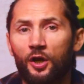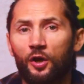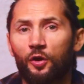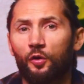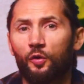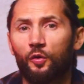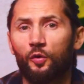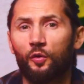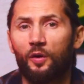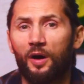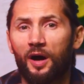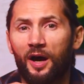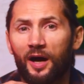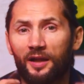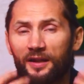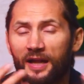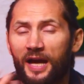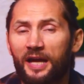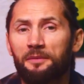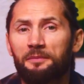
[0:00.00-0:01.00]
who are
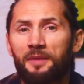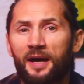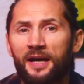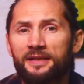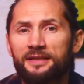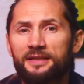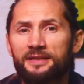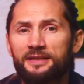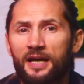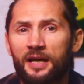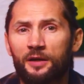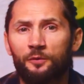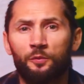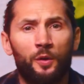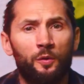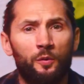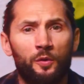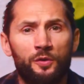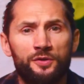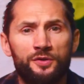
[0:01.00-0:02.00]
like-minded and
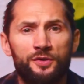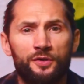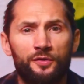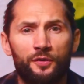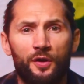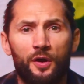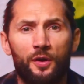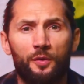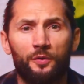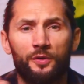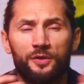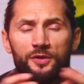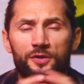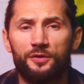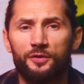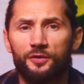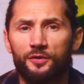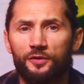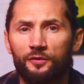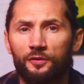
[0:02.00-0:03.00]
we want to grow,
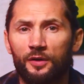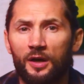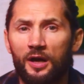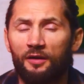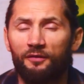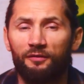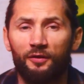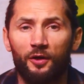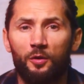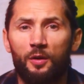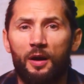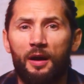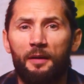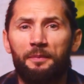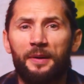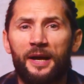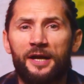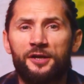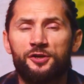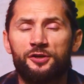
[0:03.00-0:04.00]
to follow our
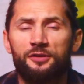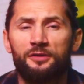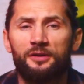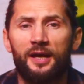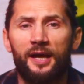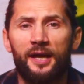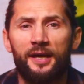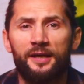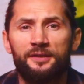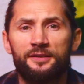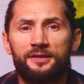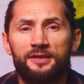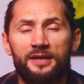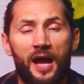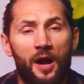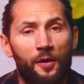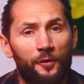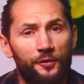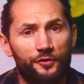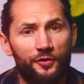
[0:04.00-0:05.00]
passion and
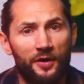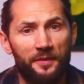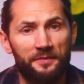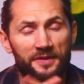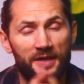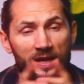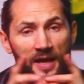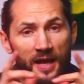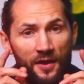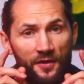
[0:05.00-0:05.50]
our dreams.